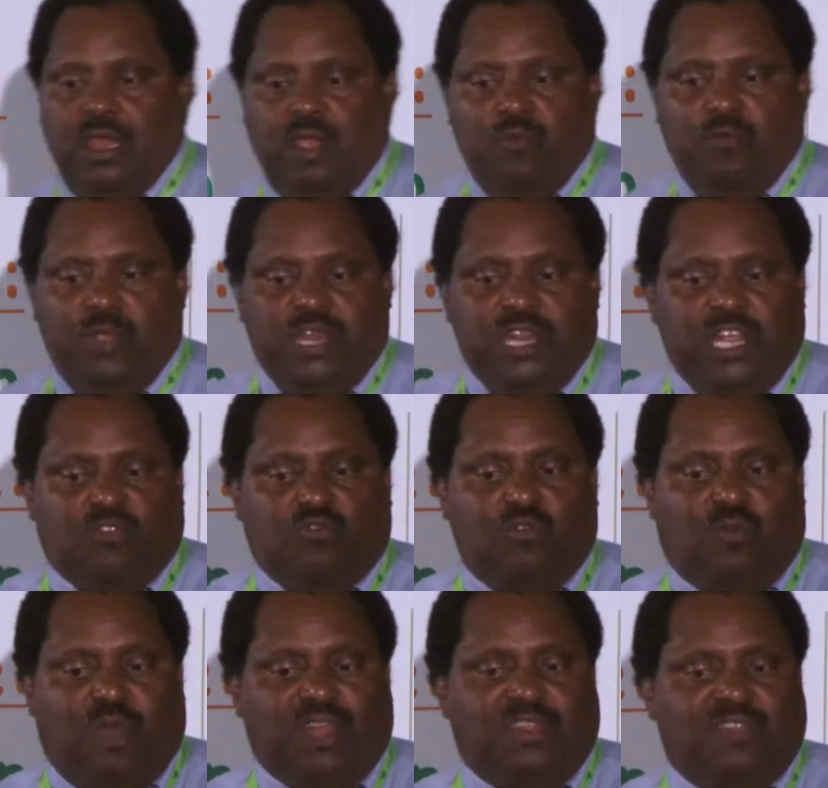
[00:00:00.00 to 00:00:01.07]
We need to
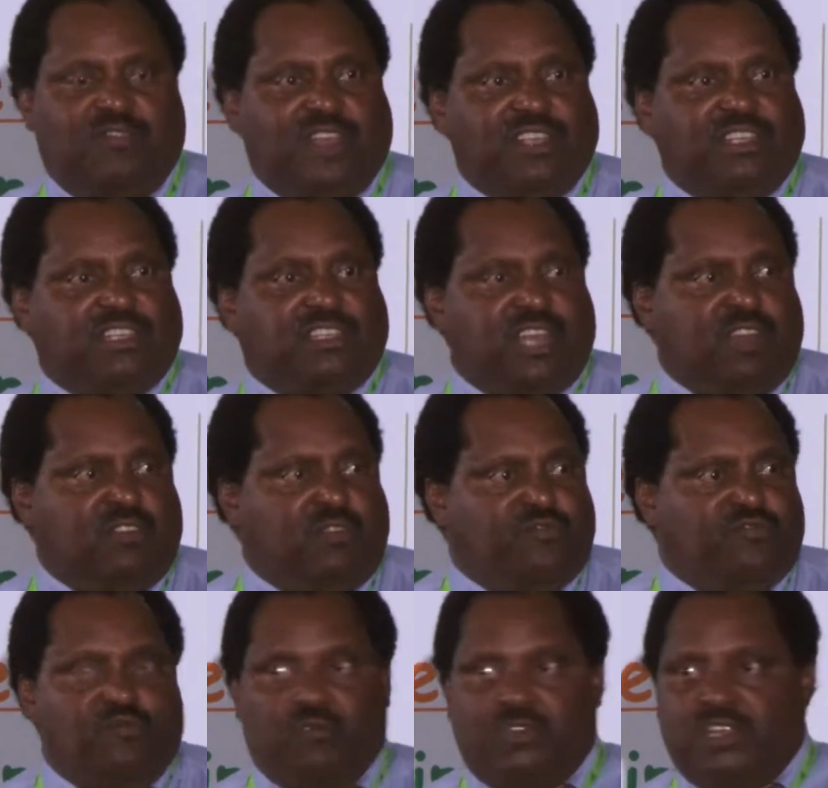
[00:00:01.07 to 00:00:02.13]
quantify the
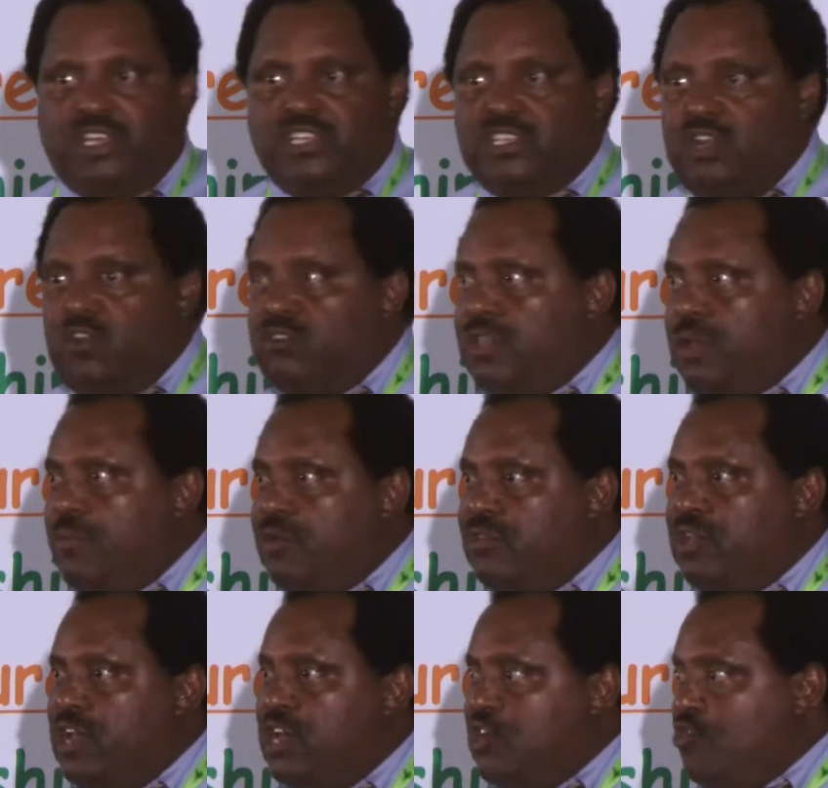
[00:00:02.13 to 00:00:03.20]
trade-offs. There is a lot about
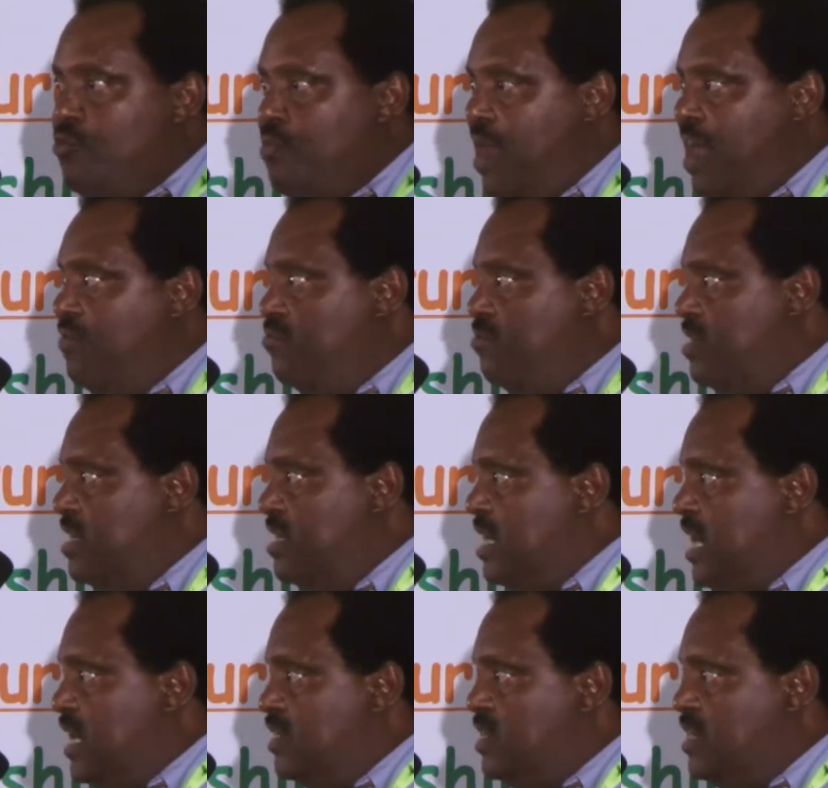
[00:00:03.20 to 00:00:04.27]
crop-livestock
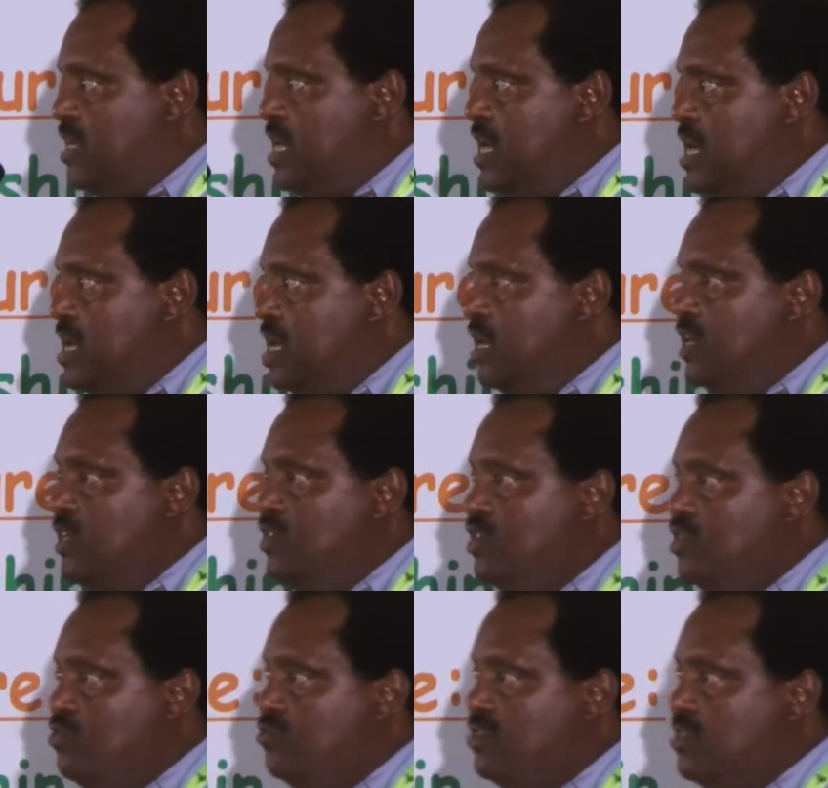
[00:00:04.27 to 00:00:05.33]
interaction,
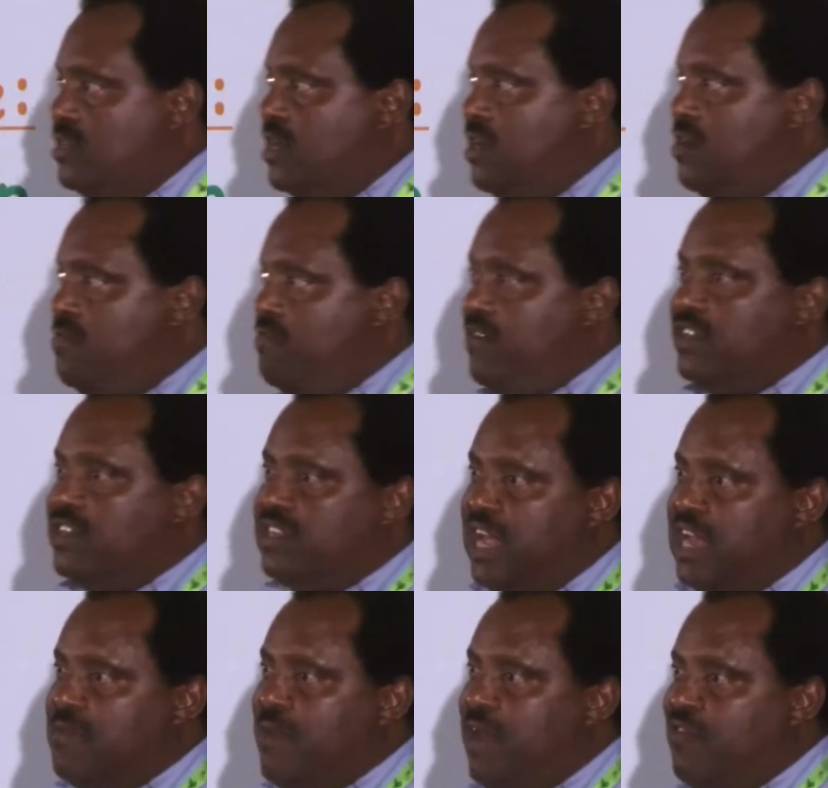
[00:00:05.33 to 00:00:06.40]
residues versus
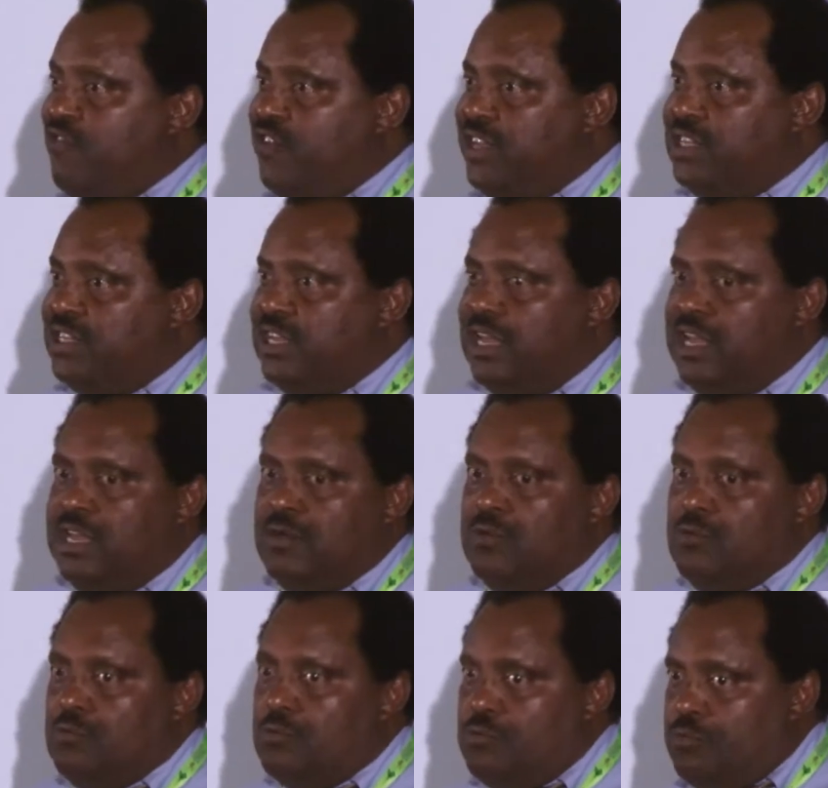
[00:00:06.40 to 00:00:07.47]
animal feed.
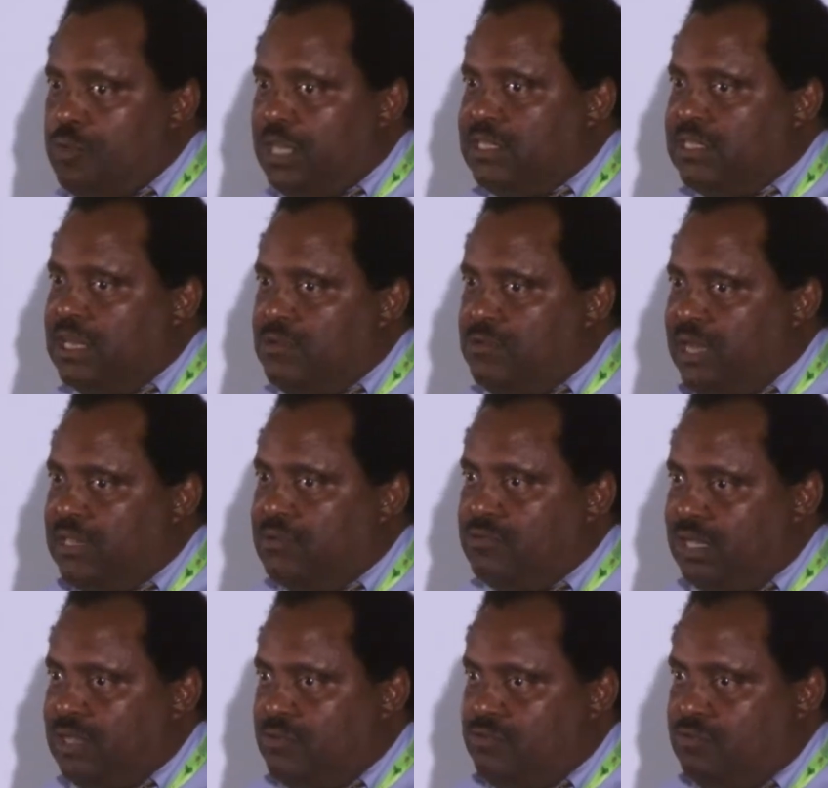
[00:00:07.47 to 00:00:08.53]
What's
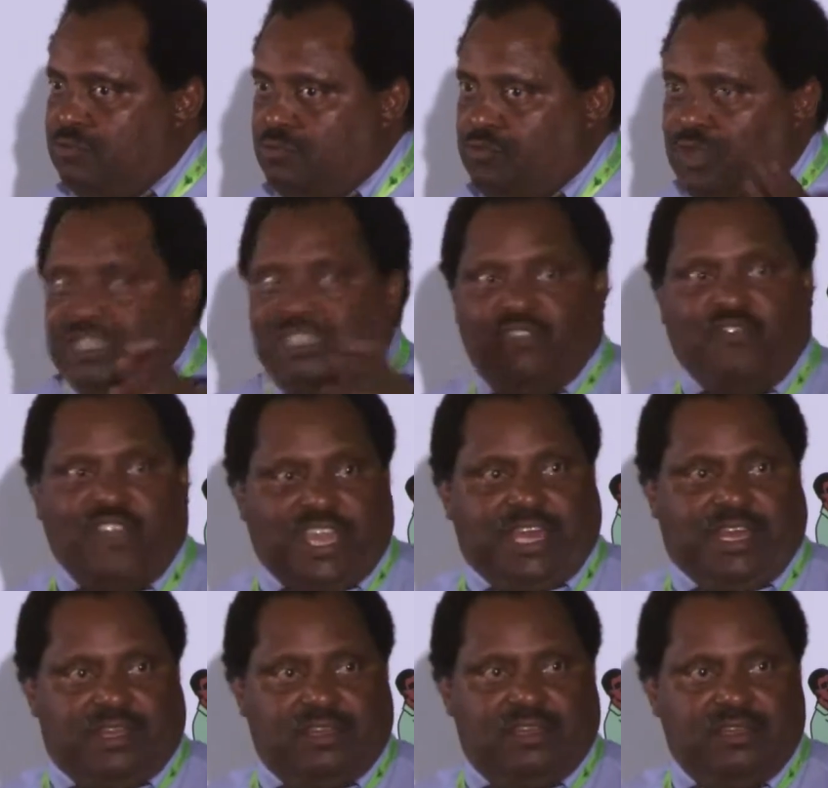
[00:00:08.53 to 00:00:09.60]
the
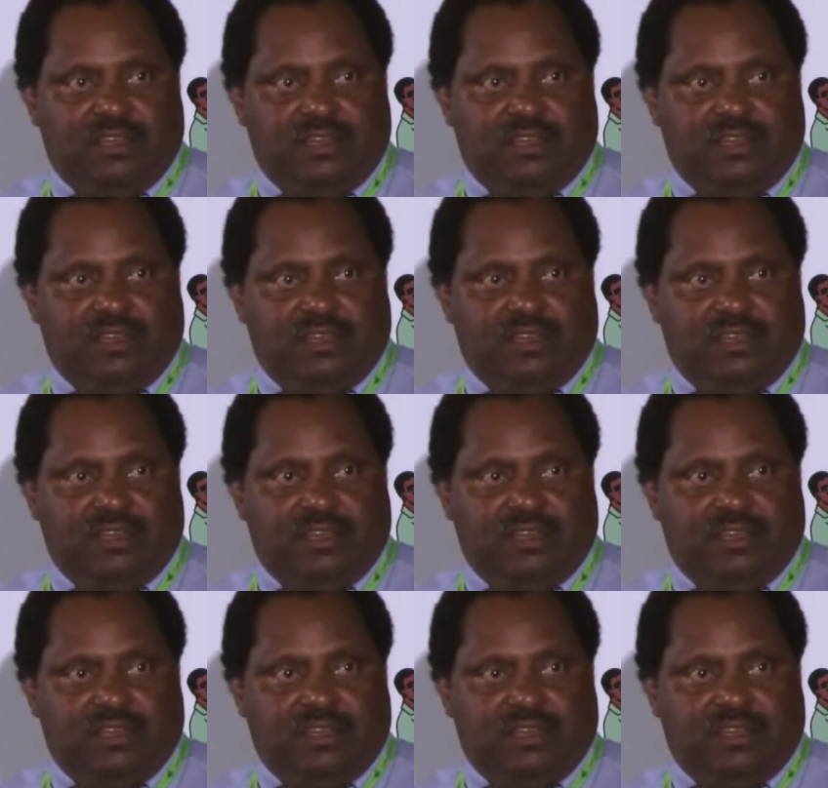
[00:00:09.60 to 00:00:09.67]
figure?